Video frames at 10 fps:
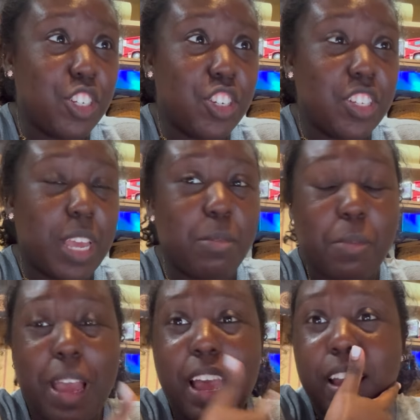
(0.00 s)
just came to
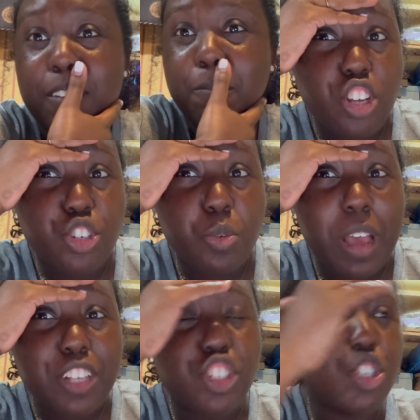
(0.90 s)
my head. Do
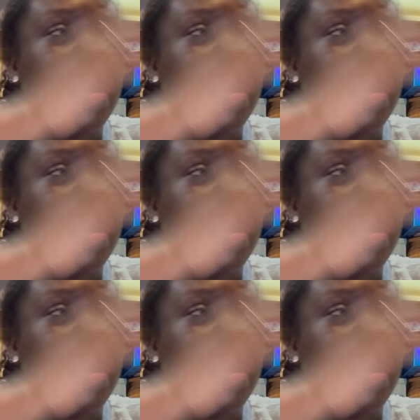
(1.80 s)
esters